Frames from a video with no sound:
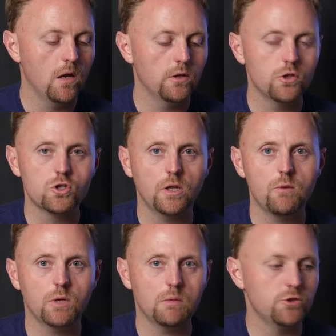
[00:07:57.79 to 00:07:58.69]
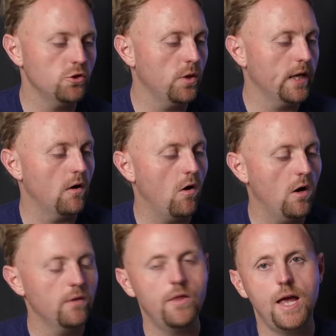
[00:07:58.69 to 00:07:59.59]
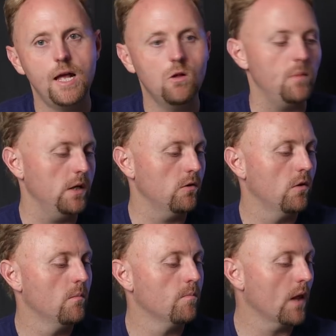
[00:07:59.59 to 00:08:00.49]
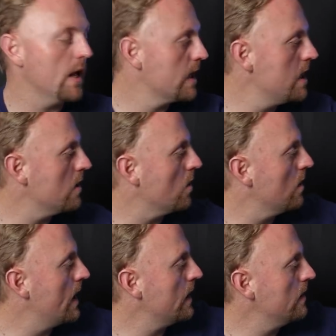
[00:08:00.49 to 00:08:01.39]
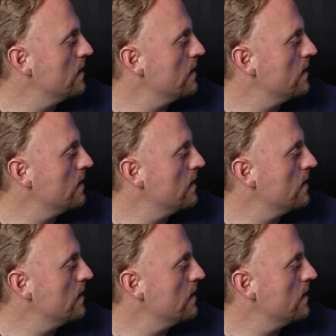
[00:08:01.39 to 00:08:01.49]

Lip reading: Usually when I'm shooting on the helmet, like here, or like